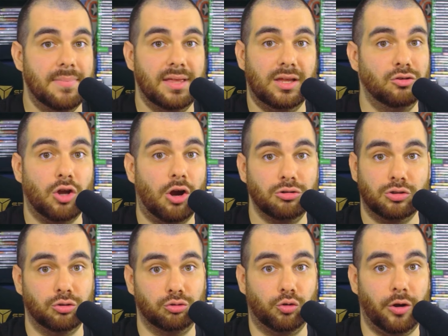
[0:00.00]

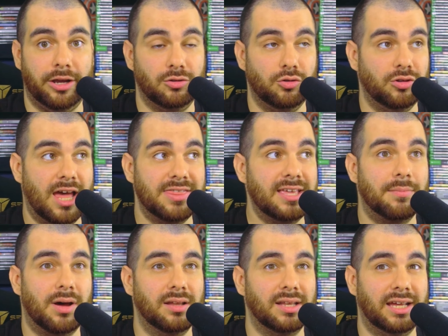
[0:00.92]
Naruto's great, dude. I think I'm
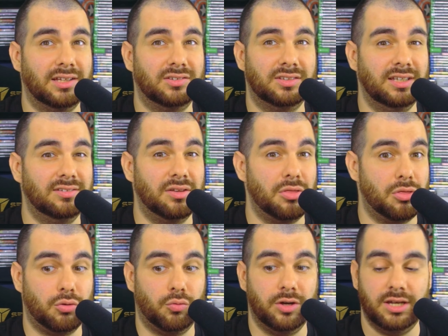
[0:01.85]
on like season
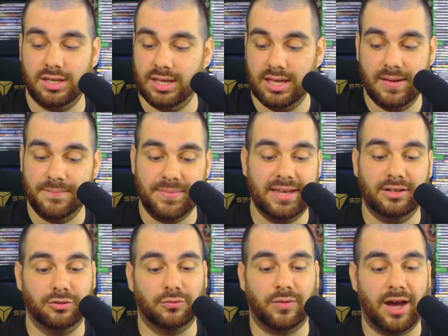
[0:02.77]
three. It
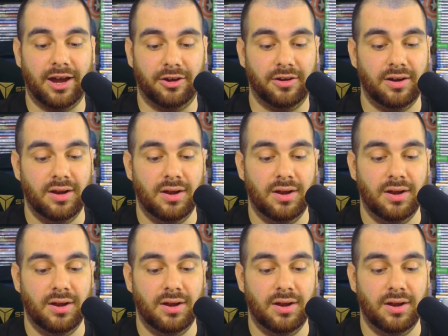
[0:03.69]
is fire.